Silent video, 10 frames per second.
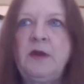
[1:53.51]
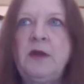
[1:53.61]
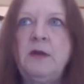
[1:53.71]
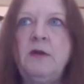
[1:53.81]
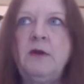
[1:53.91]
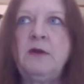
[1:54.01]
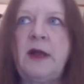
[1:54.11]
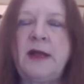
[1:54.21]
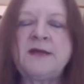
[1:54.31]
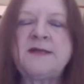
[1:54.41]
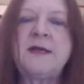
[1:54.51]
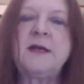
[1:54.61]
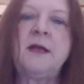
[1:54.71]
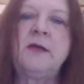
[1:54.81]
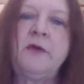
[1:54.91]
I mean, I
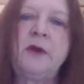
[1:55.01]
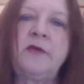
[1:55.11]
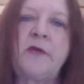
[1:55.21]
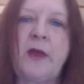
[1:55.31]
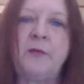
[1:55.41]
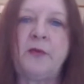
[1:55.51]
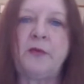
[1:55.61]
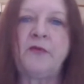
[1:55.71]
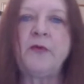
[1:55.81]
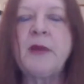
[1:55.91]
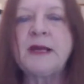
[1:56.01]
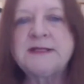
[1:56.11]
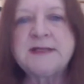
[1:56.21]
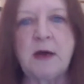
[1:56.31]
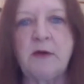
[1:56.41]
guess I can give you an example.
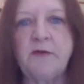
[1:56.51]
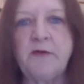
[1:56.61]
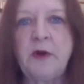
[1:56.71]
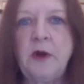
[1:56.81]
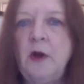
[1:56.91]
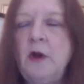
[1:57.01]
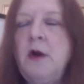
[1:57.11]
For myself,